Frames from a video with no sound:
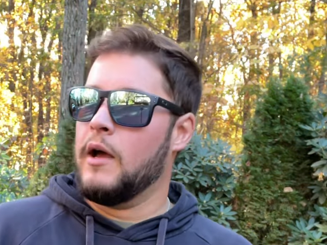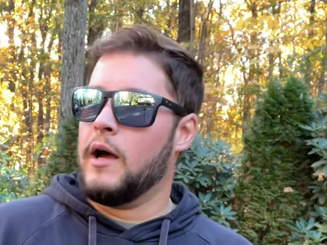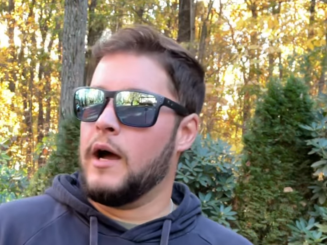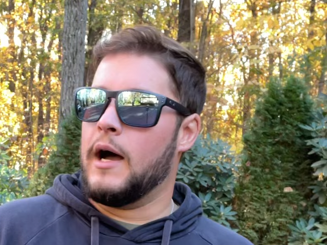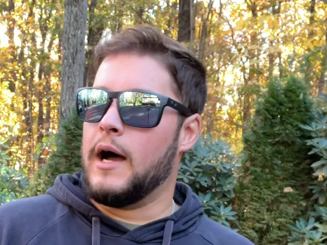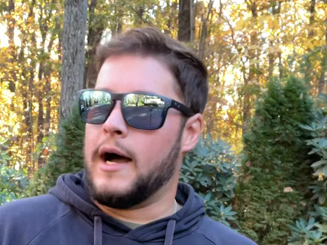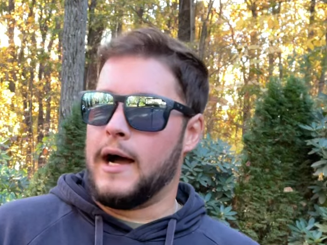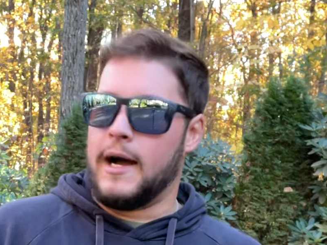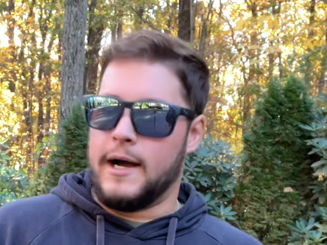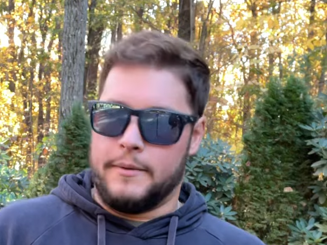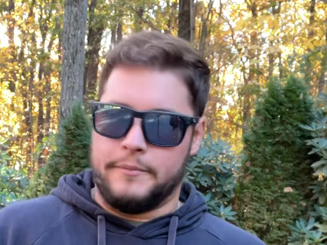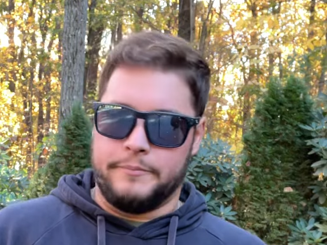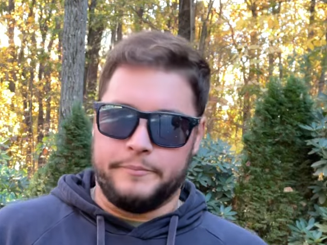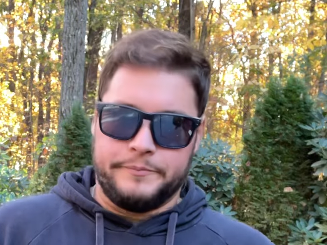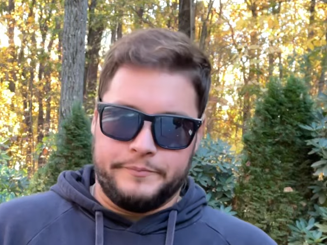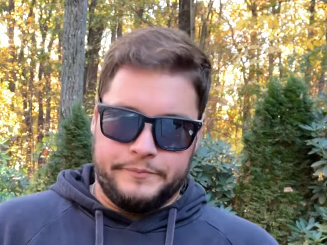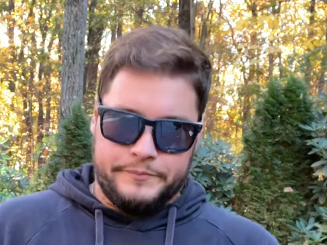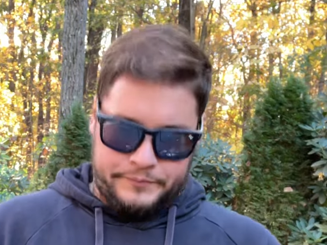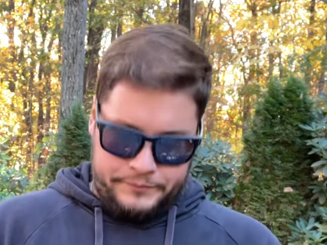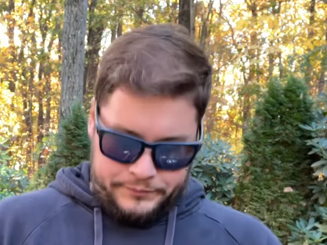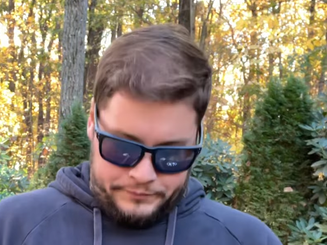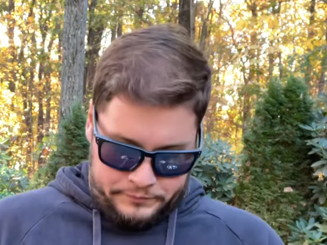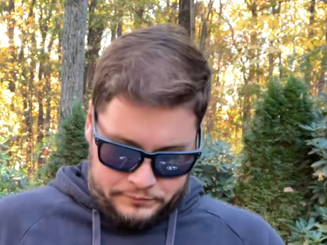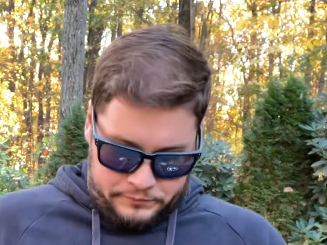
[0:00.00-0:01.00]

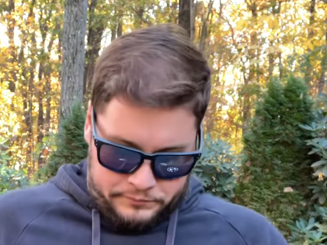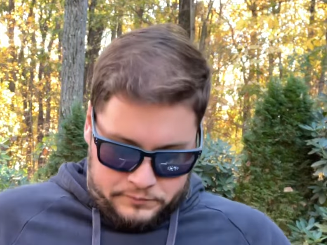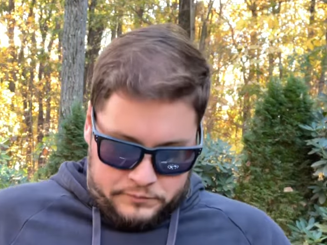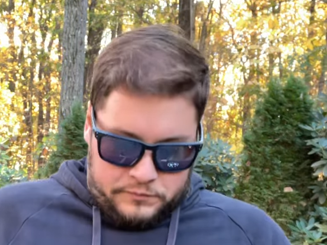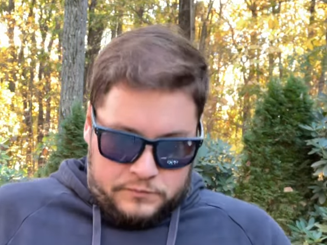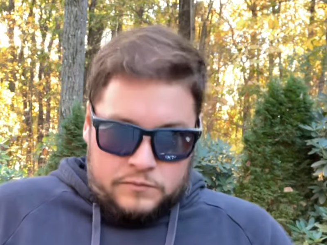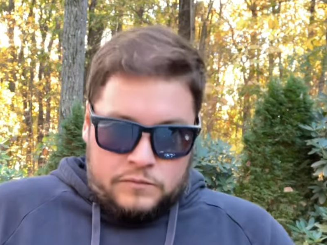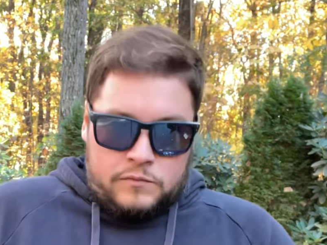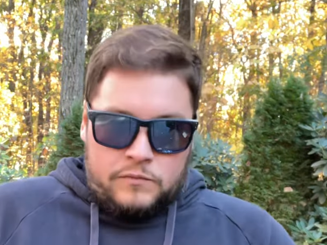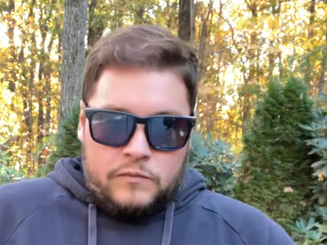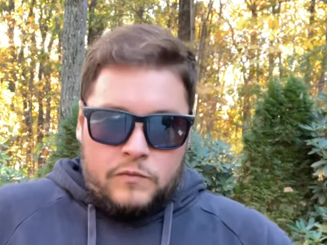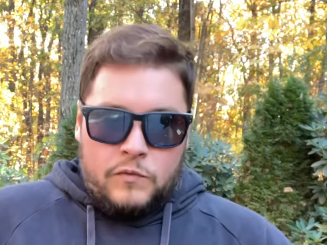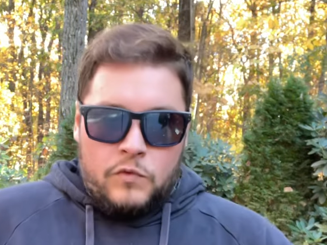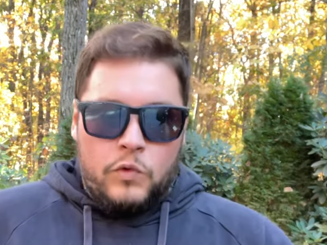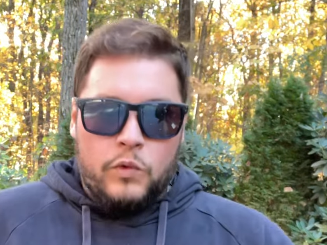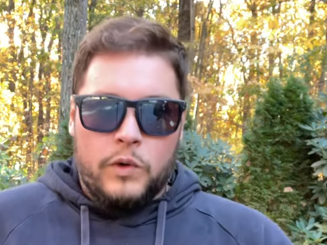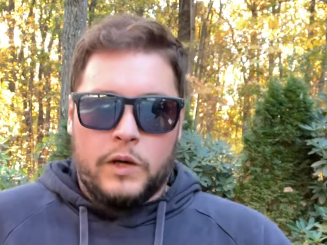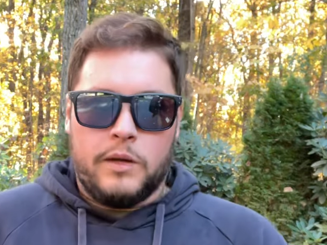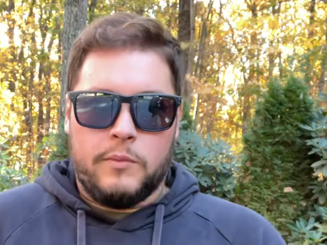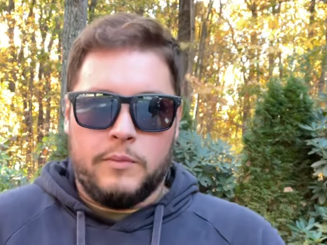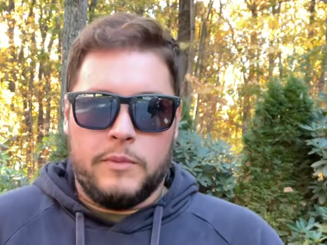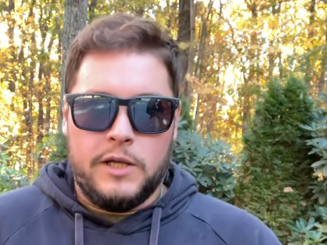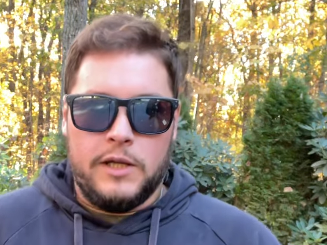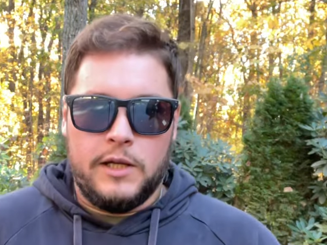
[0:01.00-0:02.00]

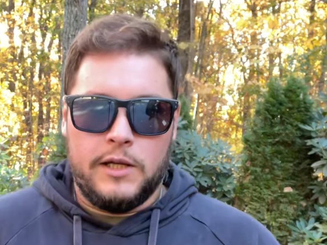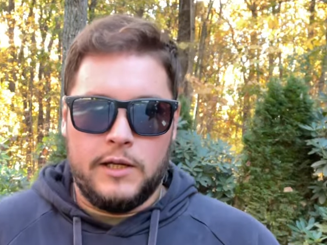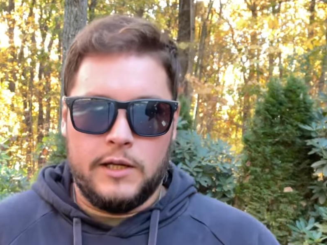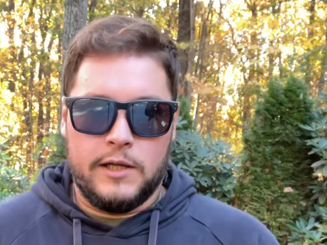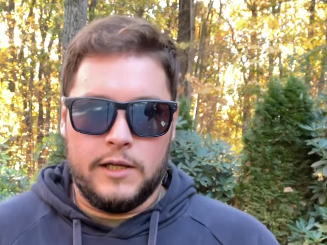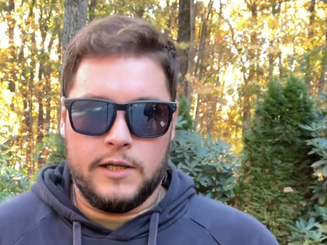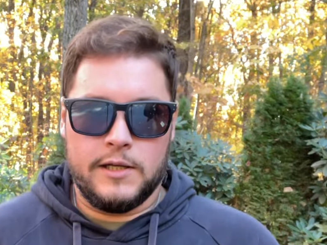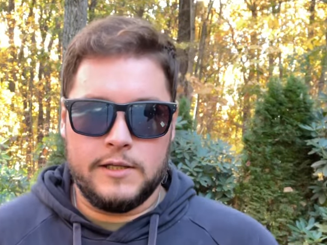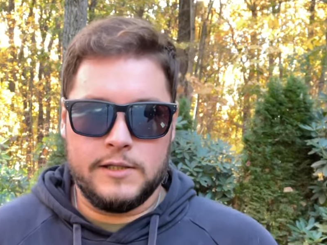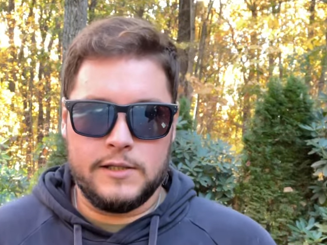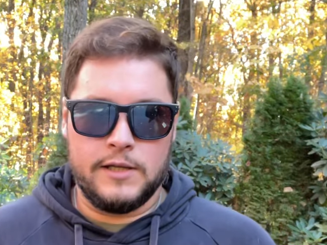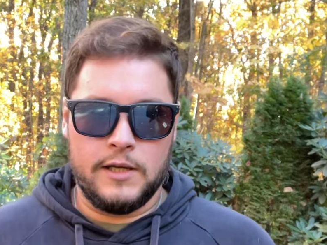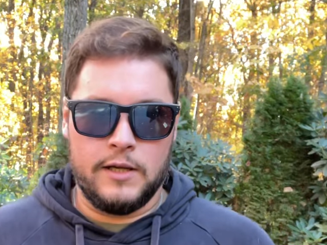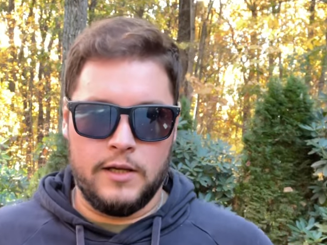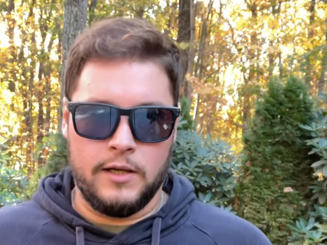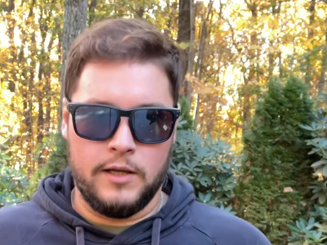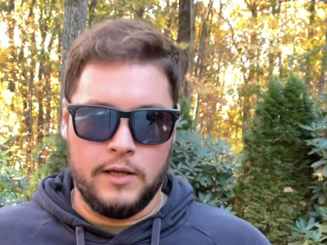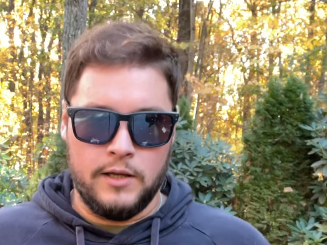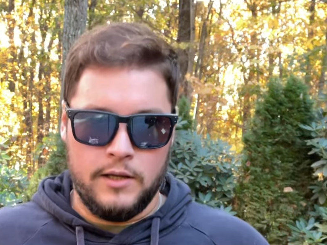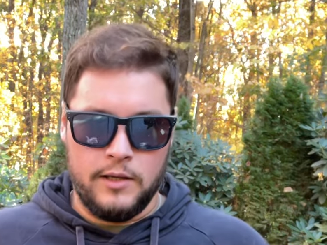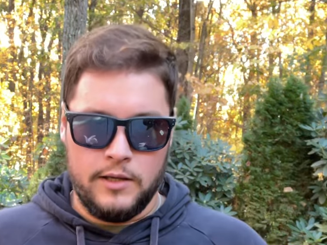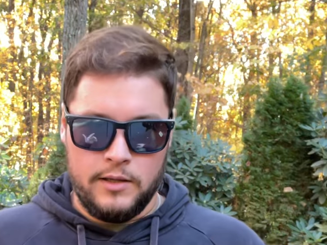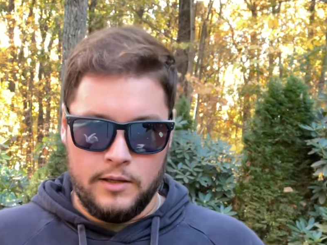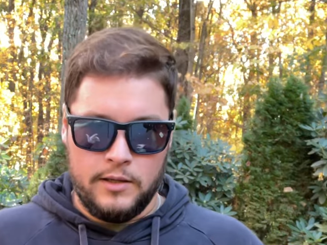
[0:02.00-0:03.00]
What I mean is,
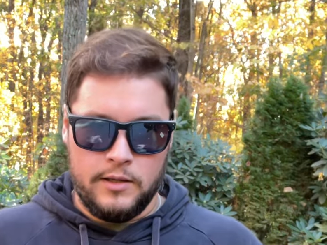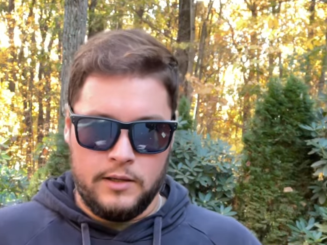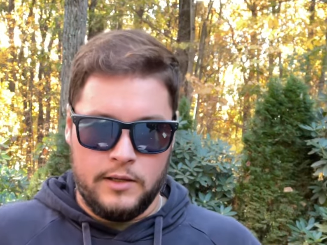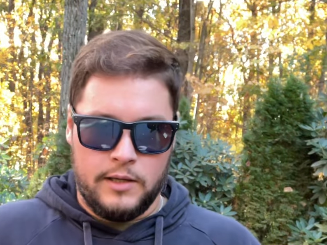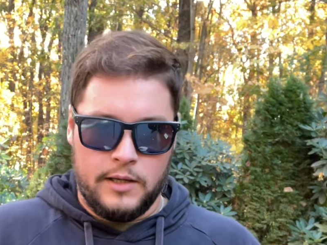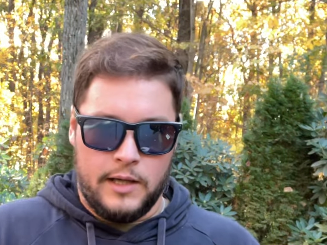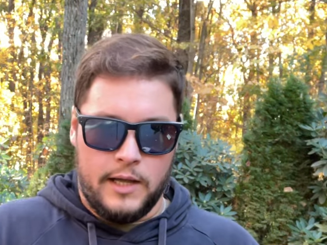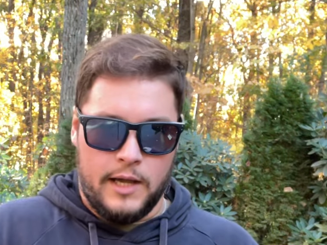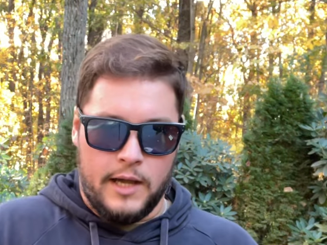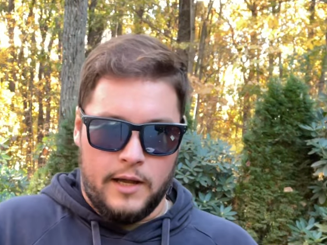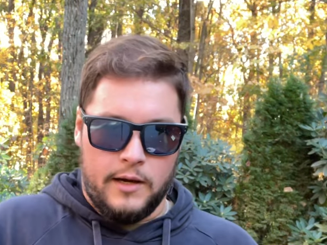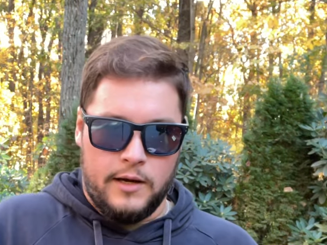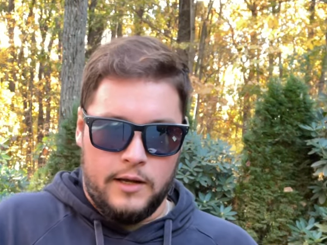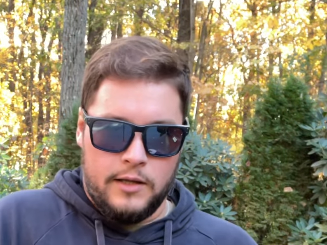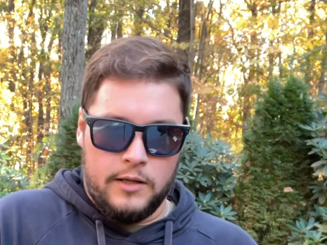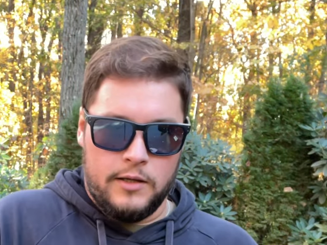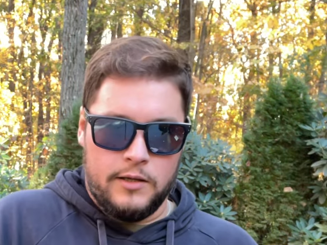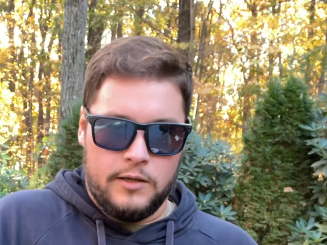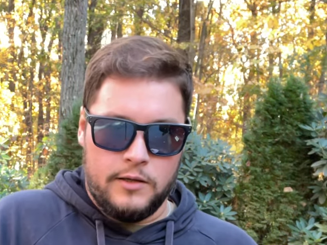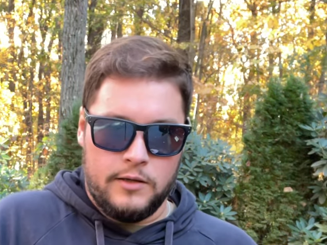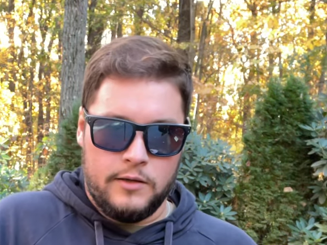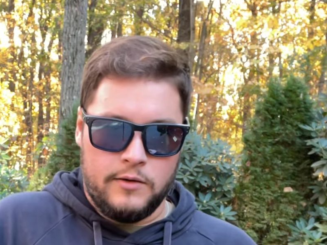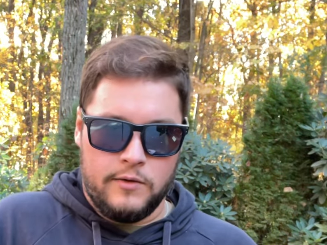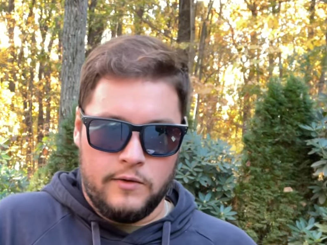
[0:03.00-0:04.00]
again,
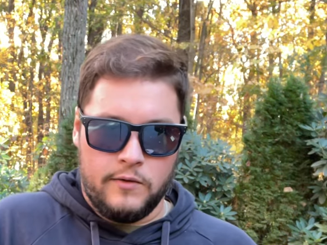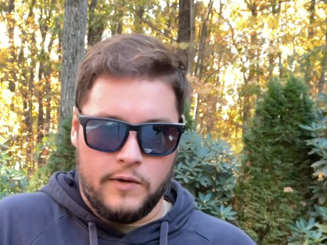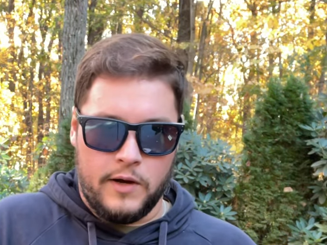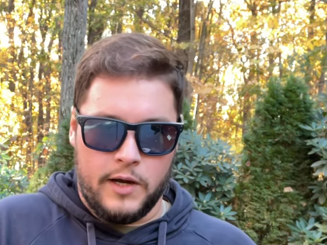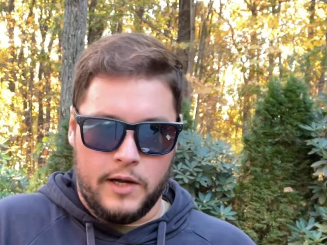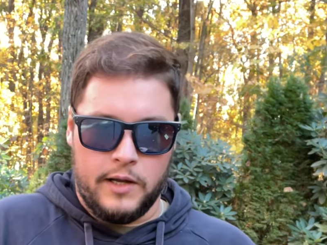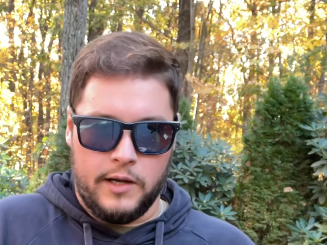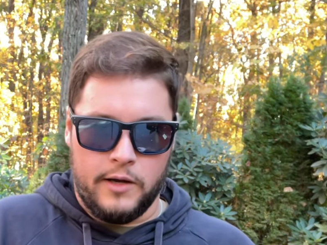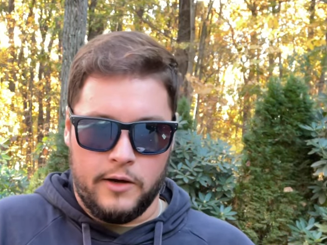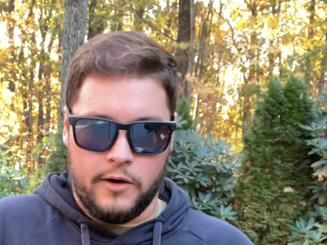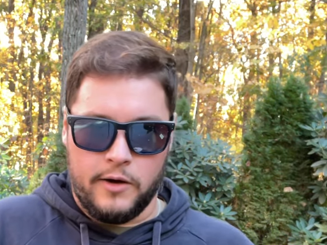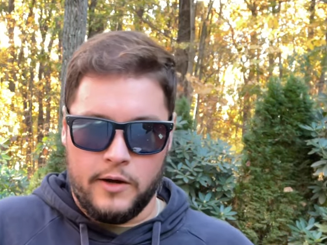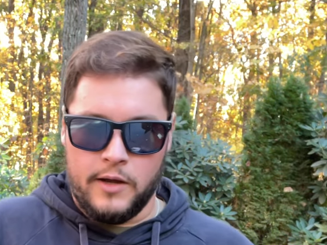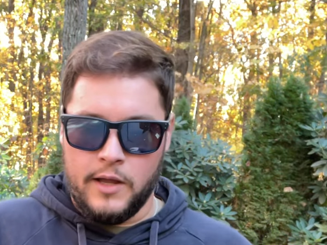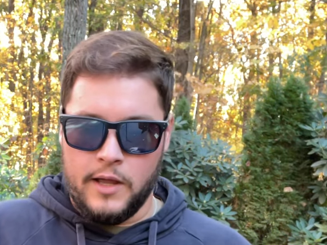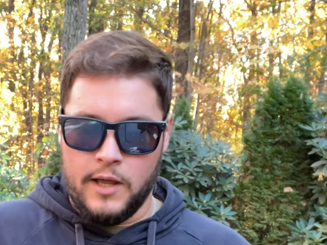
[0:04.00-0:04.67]
right here.